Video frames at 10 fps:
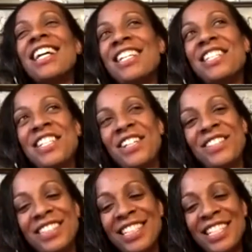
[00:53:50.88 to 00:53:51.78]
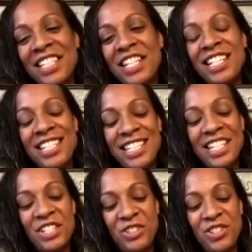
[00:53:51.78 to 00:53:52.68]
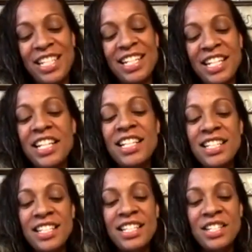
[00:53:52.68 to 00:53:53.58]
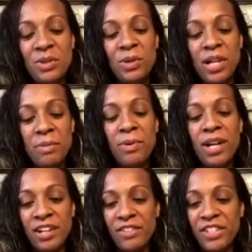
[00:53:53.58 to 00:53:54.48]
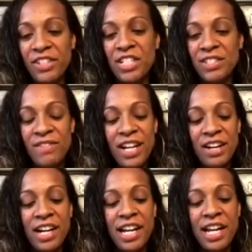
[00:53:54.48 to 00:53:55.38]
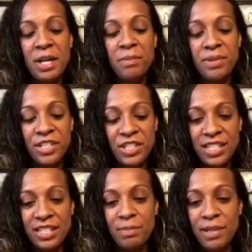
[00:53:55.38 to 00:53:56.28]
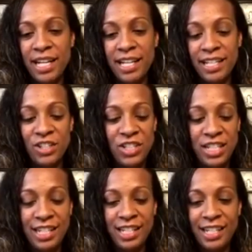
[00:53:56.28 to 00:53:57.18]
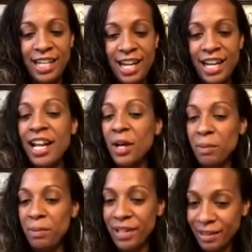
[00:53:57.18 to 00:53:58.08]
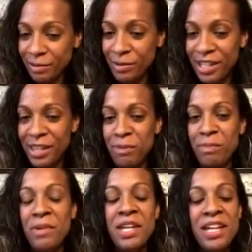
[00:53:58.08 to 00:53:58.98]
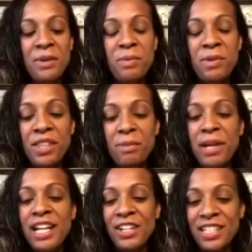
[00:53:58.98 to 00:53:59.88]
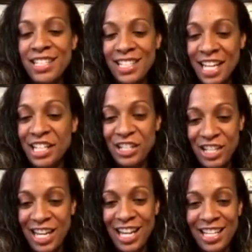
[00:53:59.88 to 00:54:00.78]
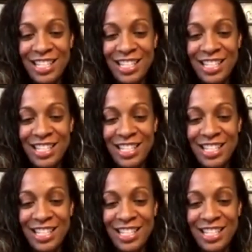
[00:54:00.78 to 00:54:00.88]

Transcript: so it, it's interesting and it, it, it's cool. I'm proud of her. She's very ambitious, but I guess she can't help it with with parents like she has